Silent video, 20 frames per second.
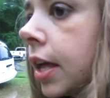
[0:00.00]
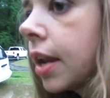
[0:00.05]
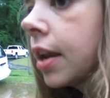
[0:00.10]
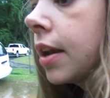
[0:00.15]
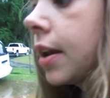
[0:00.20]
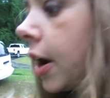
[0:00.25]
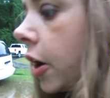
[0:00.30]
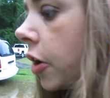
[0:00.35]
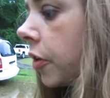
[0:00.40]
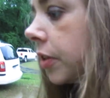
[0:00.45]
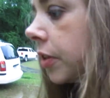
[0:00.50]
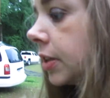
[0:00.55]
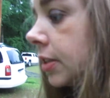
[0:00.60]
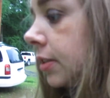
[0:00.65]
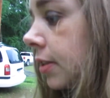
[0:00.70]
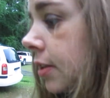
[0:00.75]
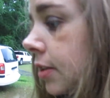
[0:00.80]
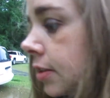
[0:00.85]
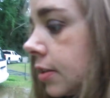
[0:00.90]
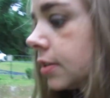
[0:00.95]
Now,
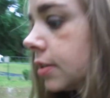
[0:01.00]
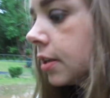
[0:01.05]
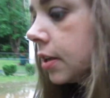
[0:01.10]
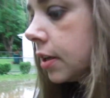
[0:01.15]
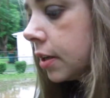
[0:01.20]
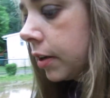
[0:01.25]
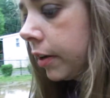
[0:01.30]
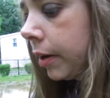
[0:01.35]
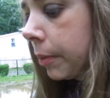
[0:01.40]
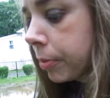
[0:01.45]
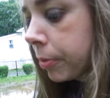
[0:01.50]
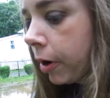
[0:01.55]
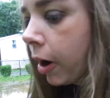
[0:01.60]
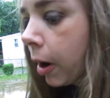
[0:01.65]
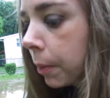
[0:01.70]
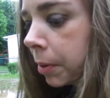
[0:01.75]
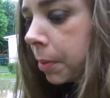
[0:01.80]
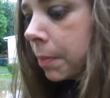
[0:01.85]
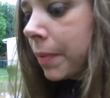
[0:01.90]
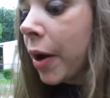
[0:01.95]
this is a
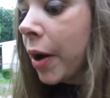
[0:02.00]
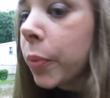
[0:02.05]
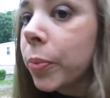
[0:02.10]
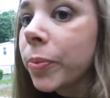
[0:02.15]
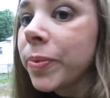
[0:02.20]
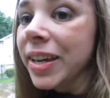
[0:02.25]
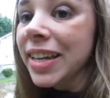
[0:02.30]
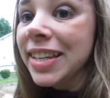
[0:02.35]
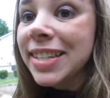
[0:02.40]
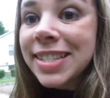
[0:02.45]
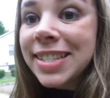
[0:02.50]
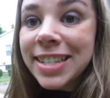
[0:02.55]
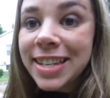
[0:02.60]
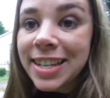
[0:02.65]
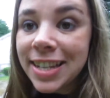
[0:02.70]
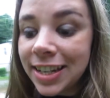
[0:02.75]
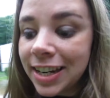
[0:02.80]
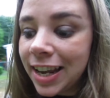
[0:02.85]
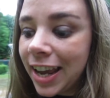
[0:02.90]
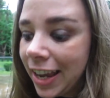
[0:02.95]
problem that we
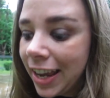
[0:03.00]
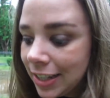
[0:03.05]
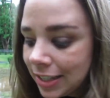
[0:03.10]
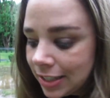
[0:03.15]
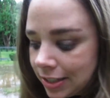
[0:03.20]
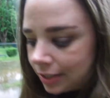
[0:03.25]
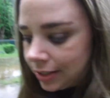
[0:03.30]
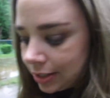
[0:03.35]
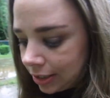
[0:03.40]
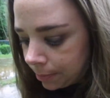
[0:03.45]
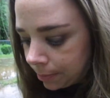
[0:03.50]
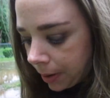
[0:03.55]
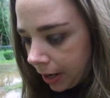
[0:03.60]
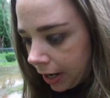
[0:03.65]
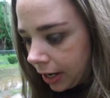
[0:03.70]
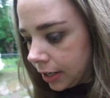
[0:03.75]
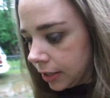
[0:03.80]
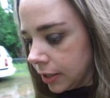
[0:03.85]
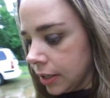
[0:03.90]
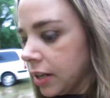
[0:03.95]
did
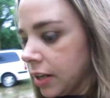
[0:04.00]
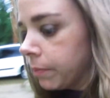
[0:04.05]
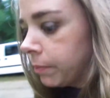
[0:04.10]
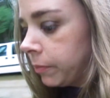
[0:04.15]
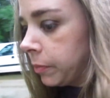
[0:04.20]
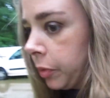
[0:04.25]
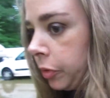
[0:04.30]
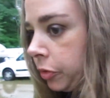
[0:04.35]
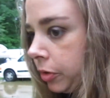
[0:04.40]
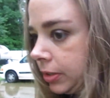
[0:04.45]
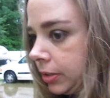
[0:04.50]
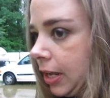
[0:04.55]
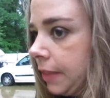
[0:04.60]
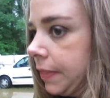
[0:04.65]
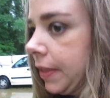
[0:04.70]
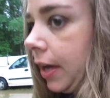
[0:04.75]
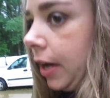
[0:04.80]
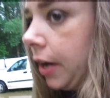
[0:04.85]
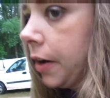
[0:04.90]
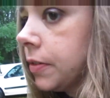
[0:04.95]
anticipate when we looked at
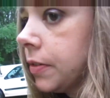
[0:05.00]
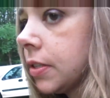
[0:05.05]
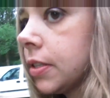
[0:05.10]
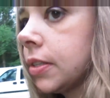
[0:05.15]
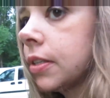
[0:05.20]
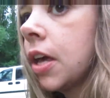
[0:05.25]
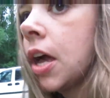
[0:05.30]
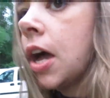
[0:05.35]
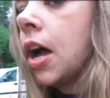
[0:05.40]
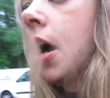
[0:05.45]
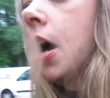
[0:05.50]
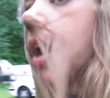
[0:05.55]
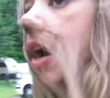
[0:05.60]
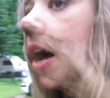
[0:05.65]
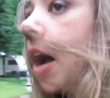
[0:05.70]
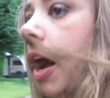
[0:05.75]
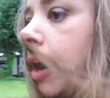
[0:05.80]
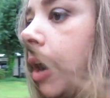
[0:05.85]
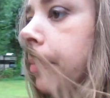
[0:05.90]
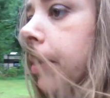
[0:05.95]
the house.
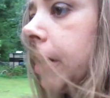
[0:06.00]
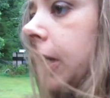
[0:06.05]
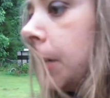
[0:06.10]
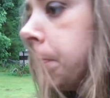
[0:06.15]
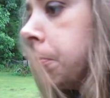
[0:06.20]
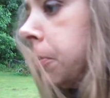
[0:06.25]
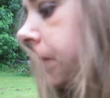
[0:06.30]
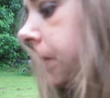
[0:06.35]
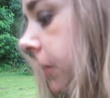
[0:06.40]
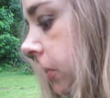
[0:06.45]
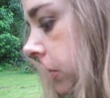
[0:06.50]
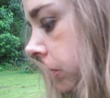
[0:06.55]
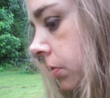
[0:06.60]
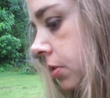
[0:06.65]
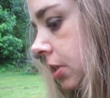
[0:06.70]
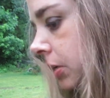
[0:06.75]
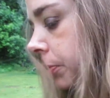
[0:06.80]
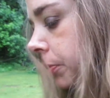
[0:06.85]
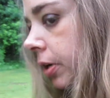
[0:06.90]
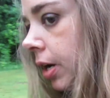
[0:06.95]
Um, a couple of
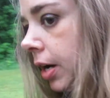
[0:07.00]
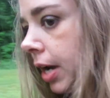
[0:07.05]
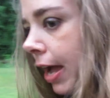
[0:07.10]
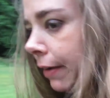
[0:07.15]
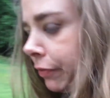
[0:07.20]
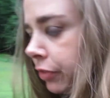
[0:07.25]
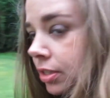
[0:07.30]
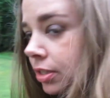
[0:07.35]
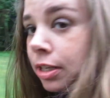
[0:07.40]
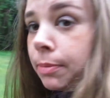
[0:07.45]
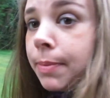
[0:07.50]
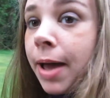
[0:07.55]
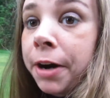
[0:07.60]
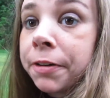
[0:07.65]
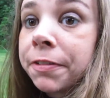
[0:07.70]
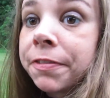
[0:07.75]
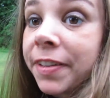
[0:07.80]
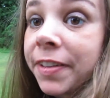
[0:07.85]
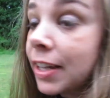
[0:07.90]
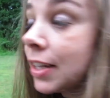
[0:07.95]
issues that we're going to have to somehow
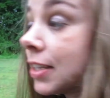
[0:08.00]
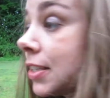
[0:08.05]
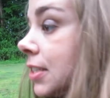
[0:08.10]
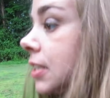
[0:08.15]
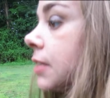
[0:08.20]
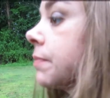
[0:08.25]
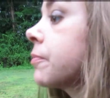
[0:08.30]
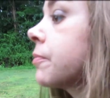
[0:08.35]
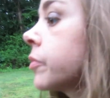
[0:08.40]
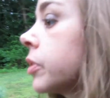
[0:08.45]
fix.